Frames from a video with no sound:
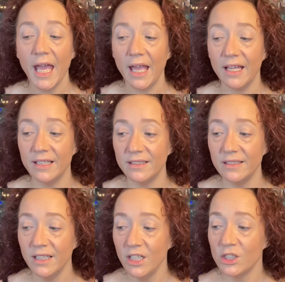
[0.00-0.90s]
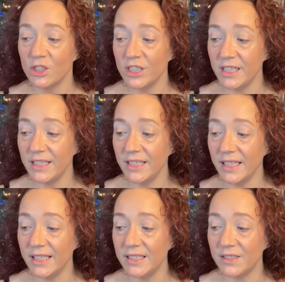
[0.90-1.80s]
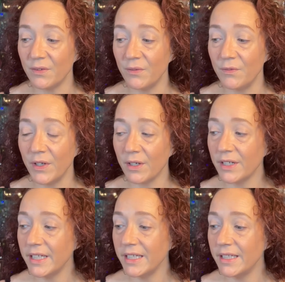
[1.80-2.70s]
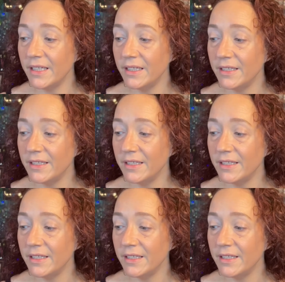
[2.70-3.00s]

And she is very